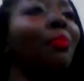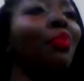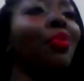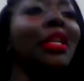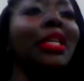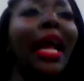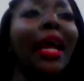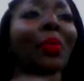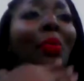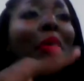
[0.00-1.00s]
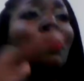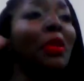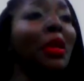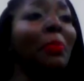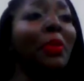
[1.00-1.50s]
really like whip it
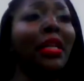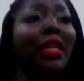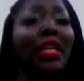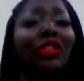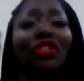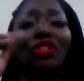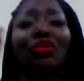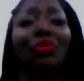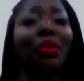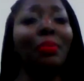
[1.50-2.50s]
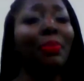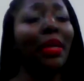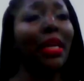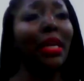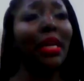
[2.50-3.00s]
up in the kitchen, do it
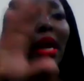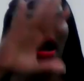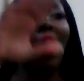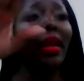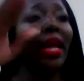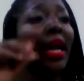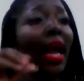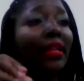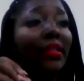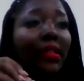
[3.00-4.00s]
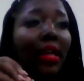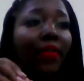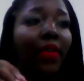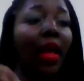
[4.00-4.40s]
big, all that kind of stuff.